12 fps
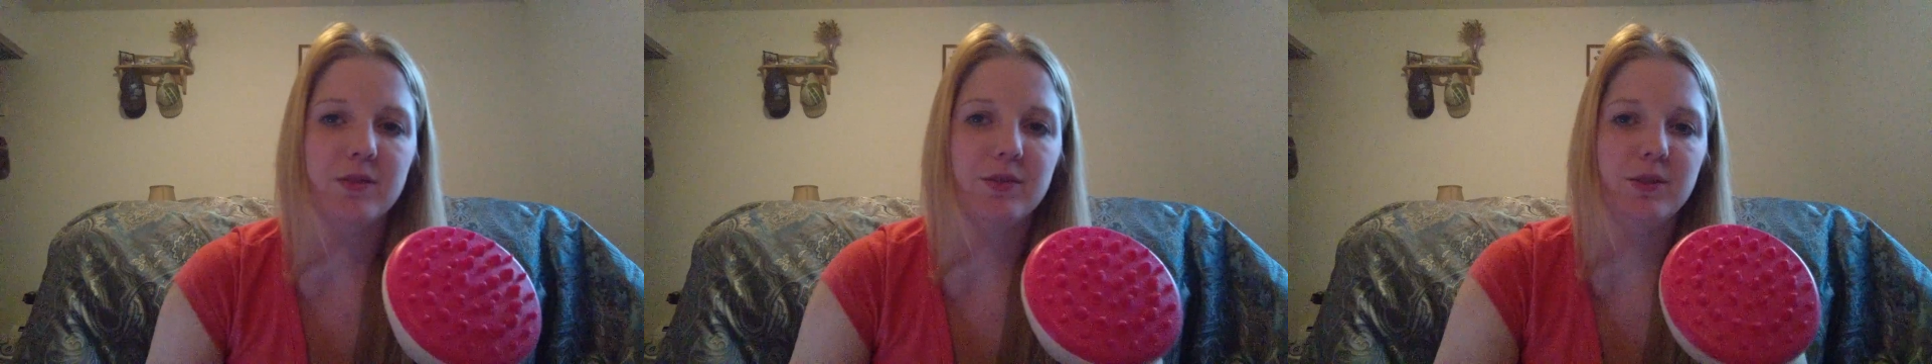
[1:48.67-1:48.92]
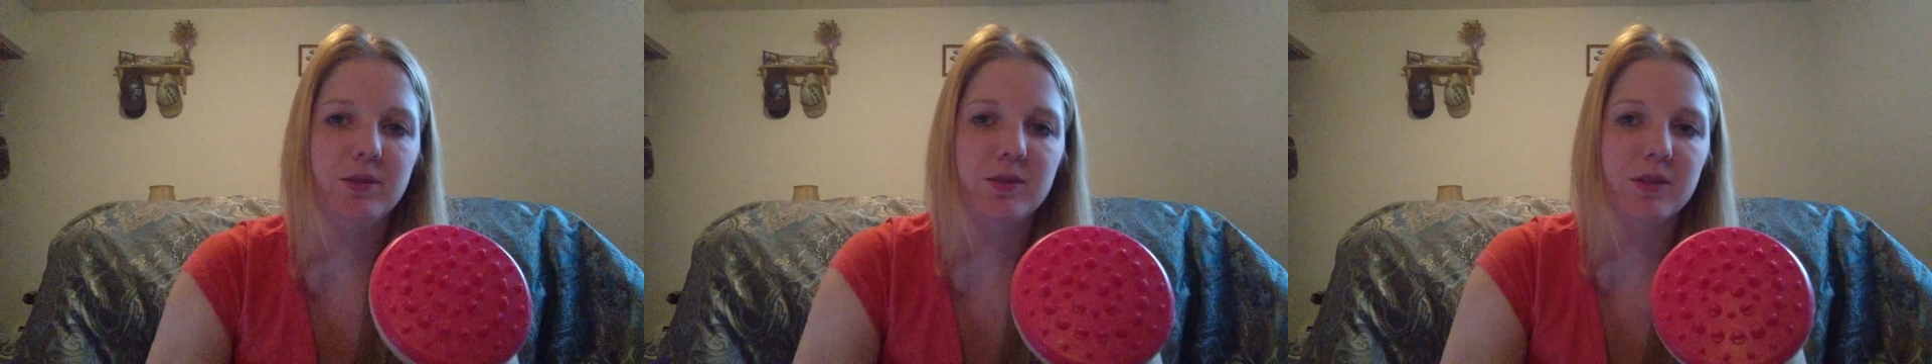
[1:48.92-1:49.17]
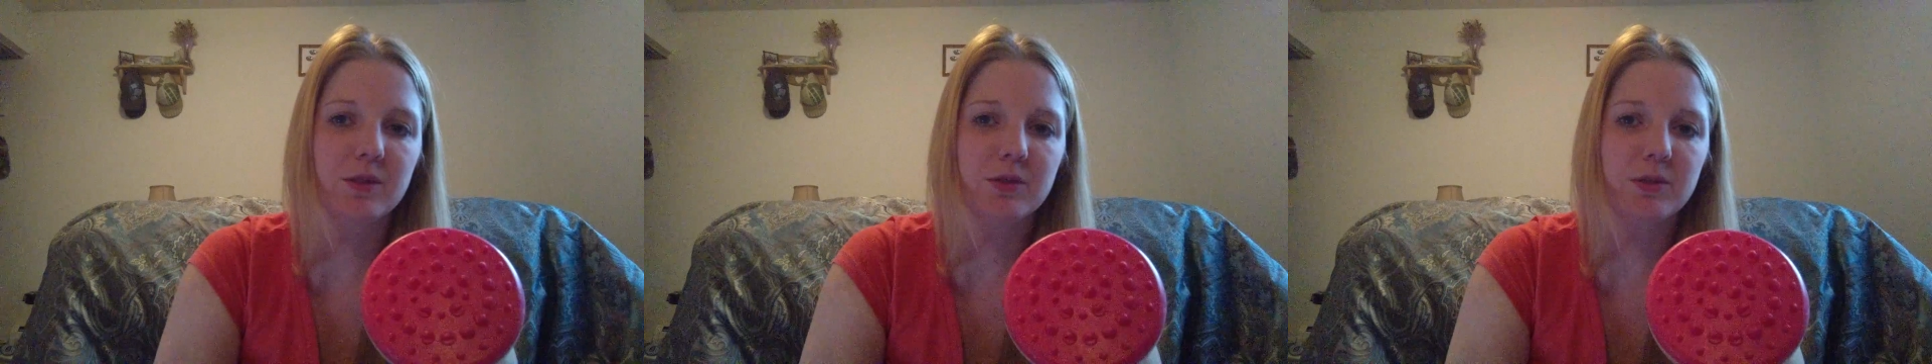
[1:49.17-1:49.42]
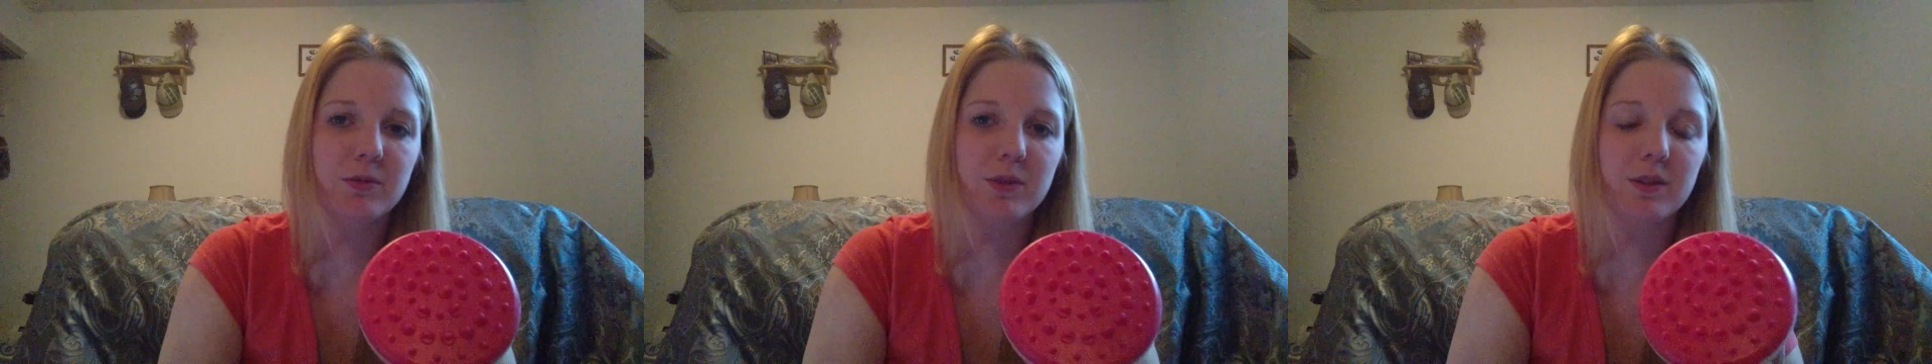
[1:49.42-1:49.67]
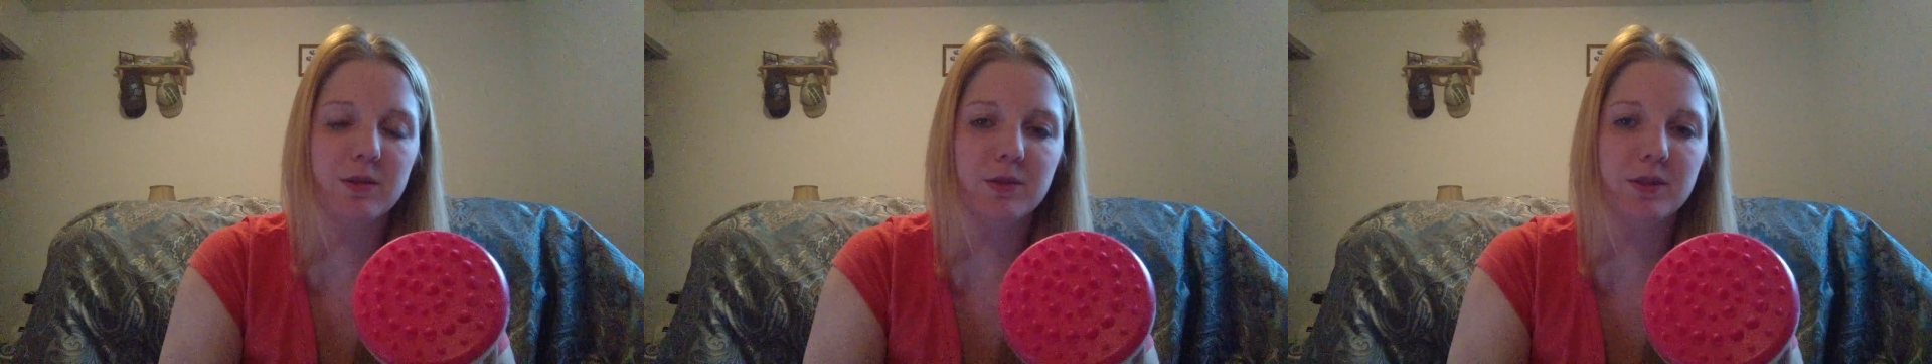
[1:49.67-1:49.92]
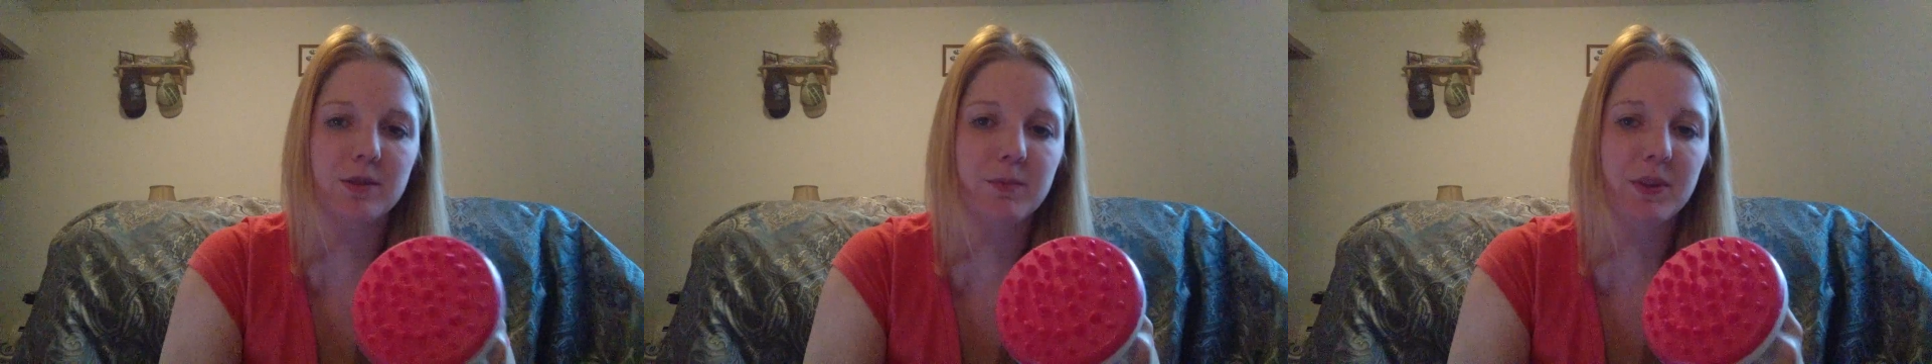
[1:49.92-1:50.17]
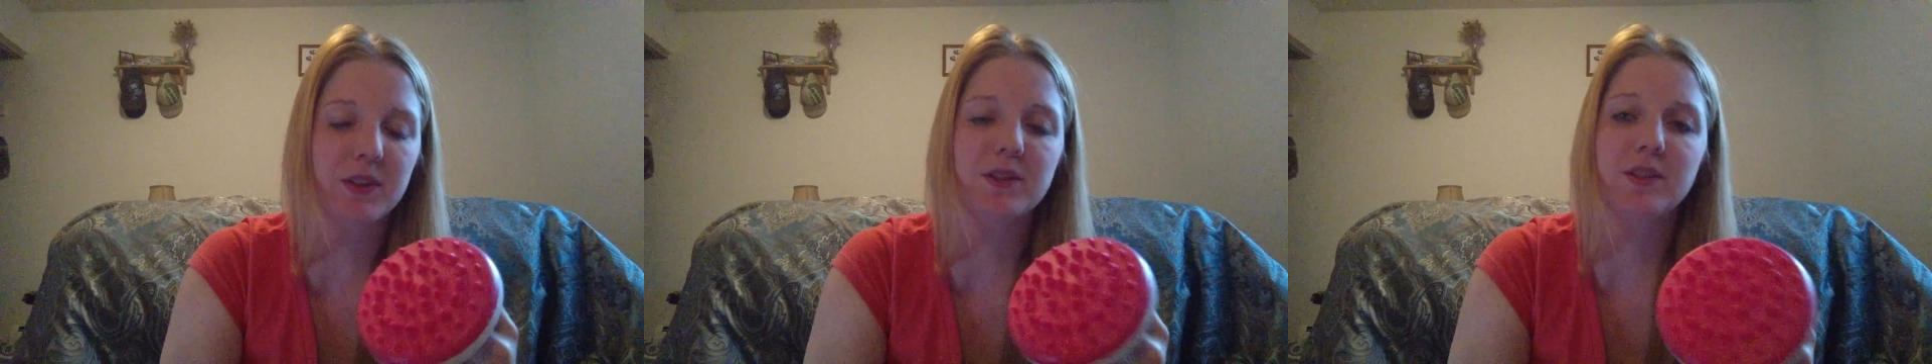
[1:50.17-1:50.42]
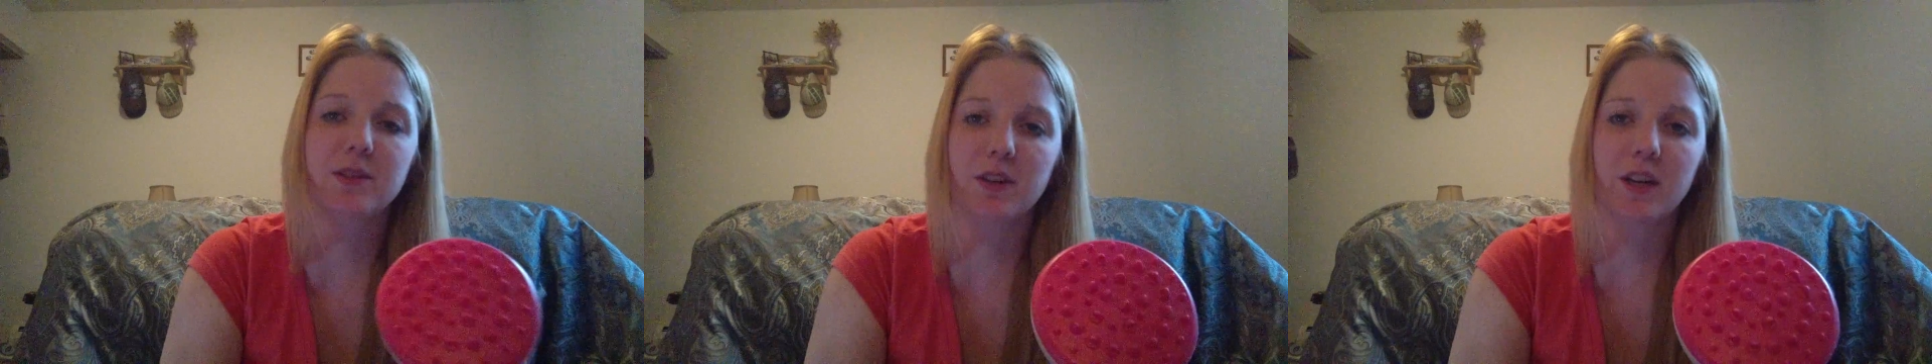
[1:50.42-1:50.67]
if you use lotion with those, but
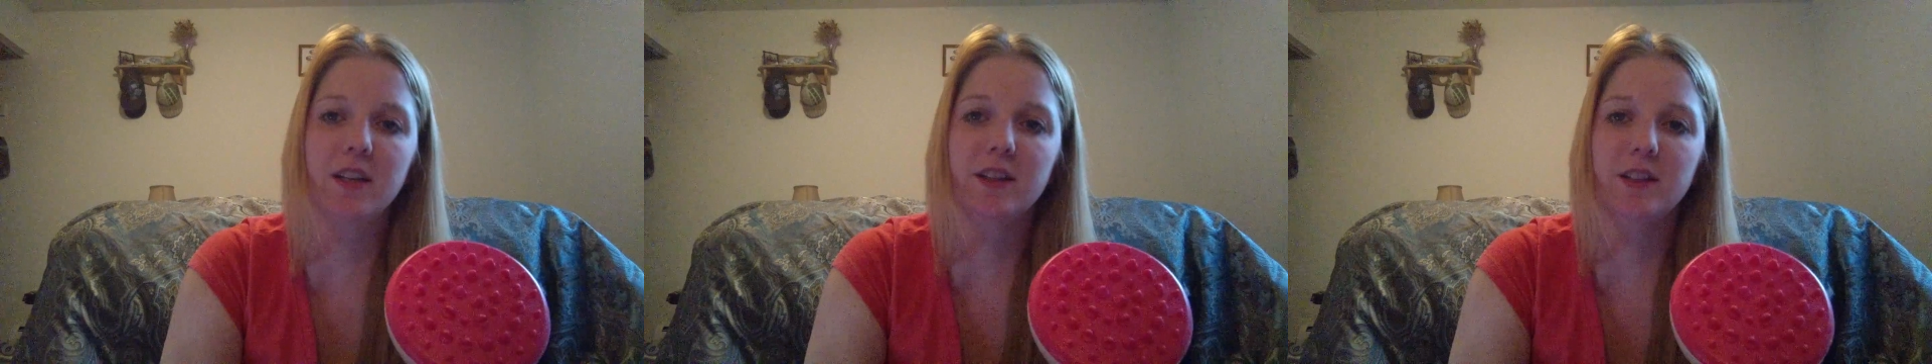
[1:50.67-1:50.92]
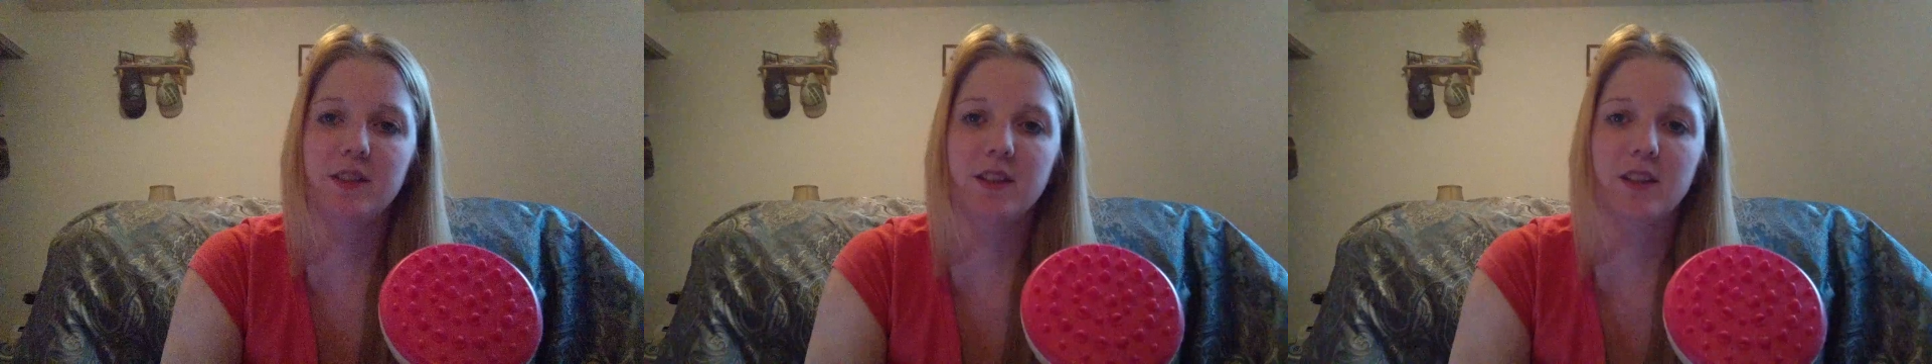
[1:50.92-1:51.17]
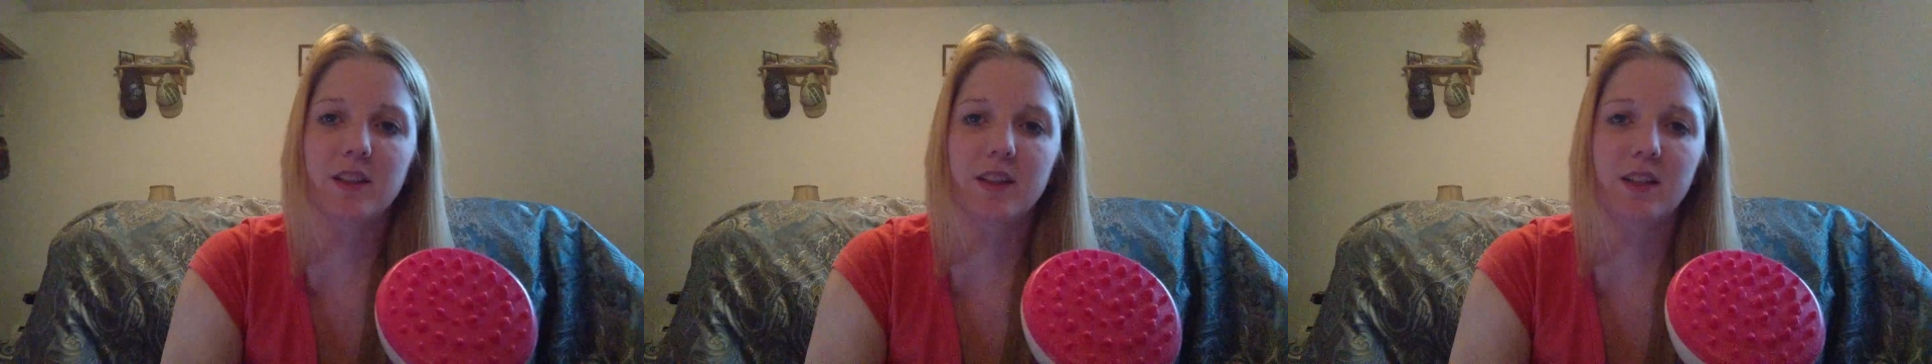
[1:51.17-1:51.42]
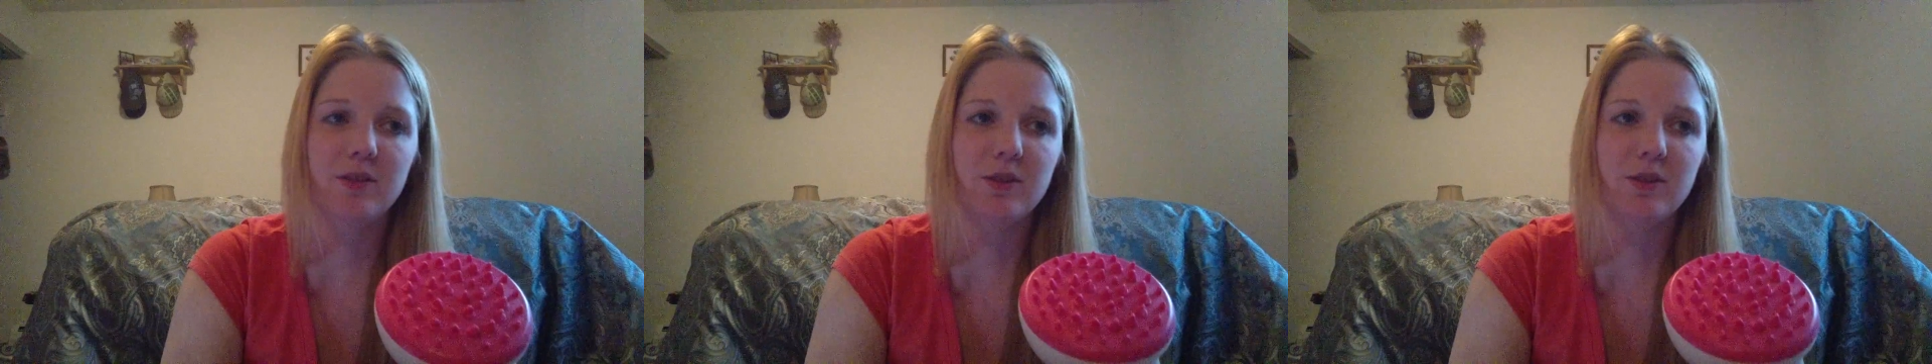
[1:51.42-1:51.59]
this is great, easy to clean.